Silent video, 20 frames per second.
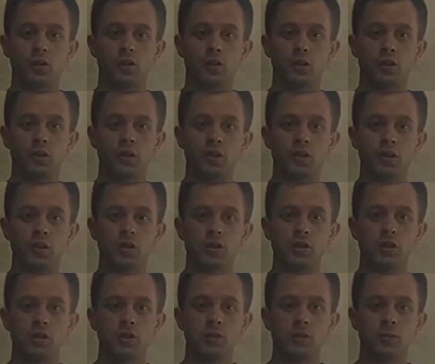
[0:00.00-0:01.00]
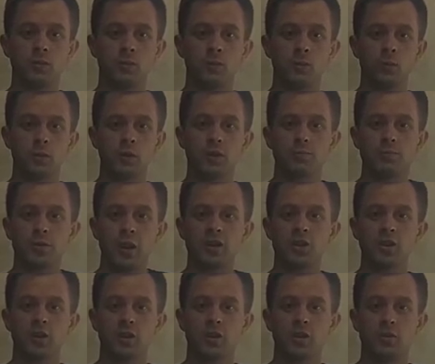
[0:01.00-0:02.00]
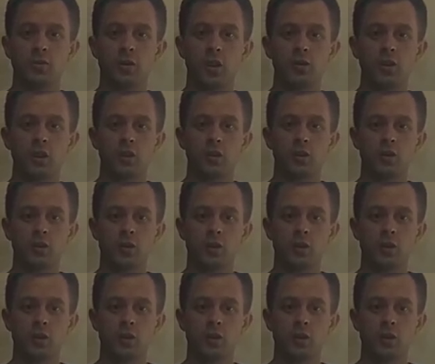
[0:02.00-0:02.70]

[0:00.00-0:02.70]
He just was passionate about it.